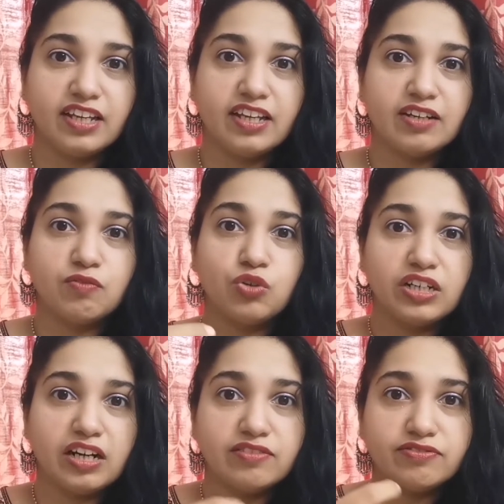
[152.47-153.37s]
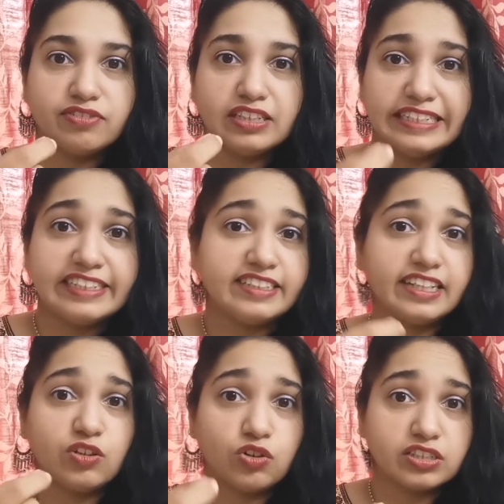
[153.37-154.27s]
they would love
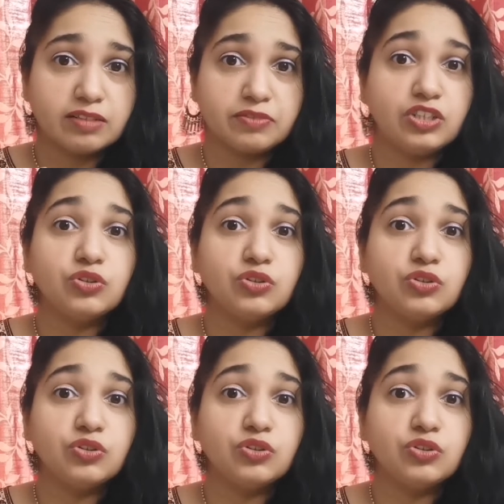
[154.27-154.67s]
knitting or something.